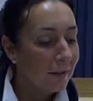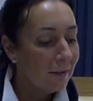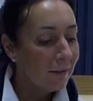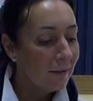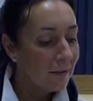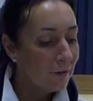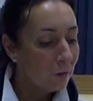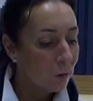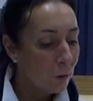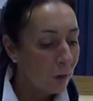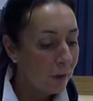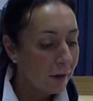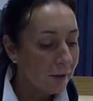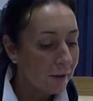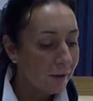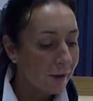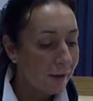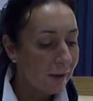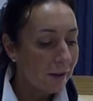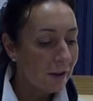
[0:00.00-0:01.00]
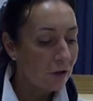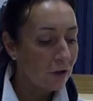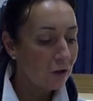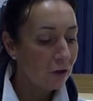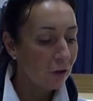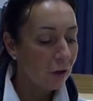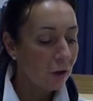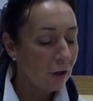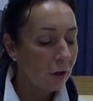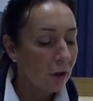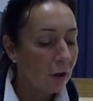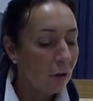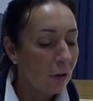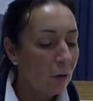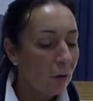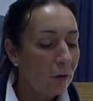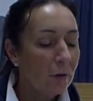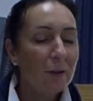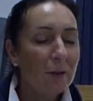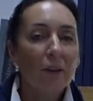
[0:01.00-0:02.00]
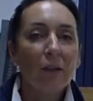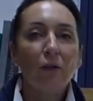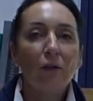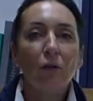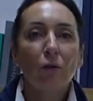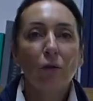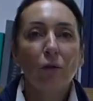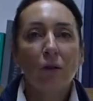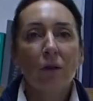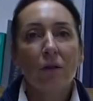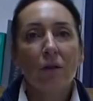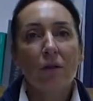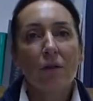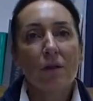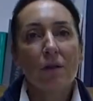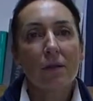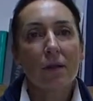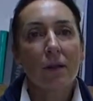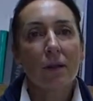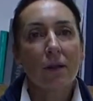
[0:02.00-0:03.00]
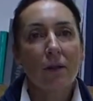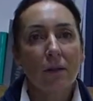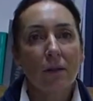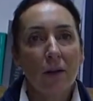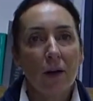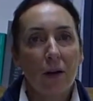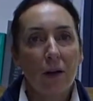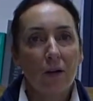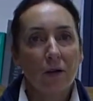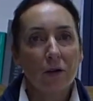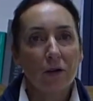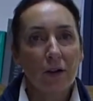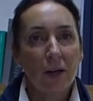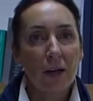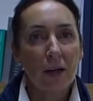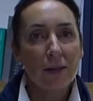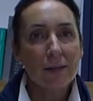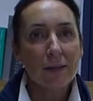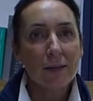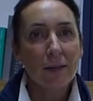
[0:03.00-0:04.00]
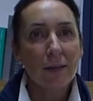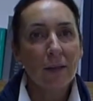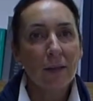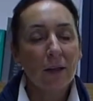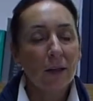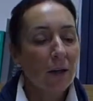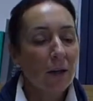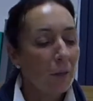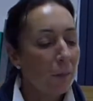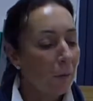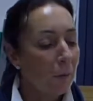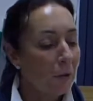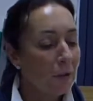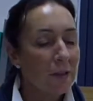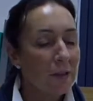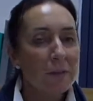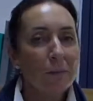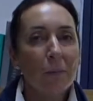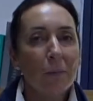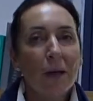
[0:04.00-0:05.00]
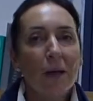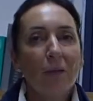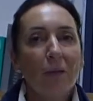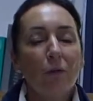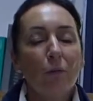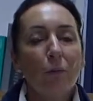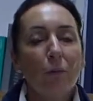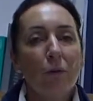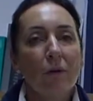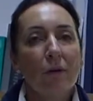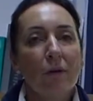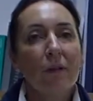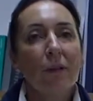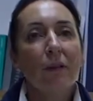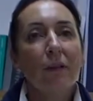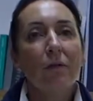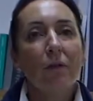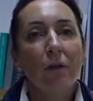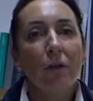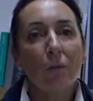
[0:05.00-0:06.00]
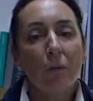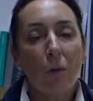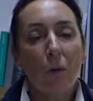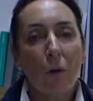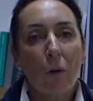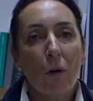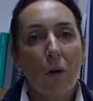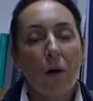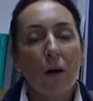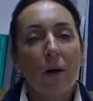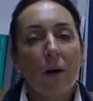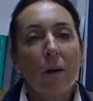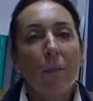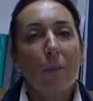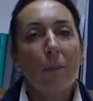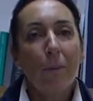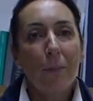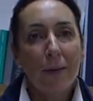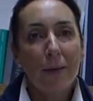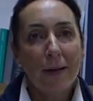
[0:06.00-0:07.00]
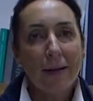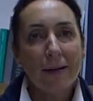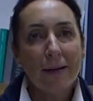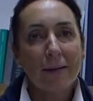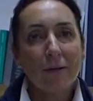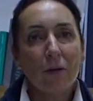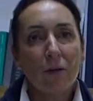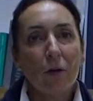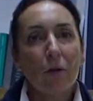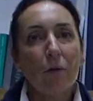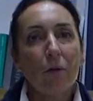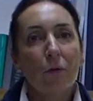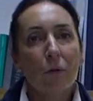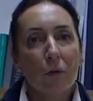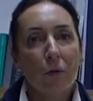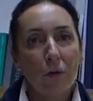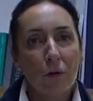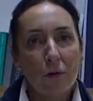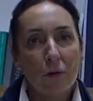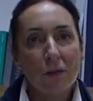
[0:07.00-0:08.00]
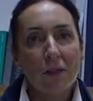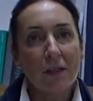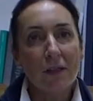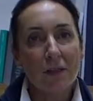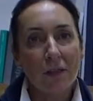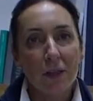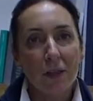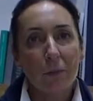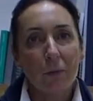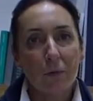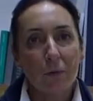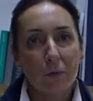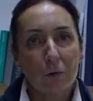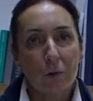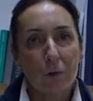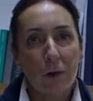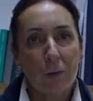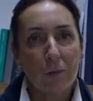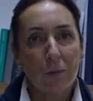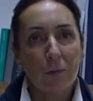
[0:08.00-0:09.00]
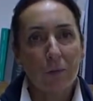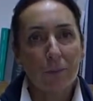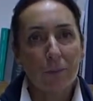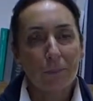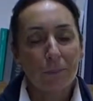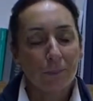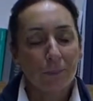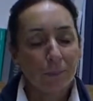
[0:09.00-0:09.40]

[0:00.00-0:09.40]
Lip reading: This wine aged only 2 years in a large cask, but is made with even more blend of the 13 types of grapes.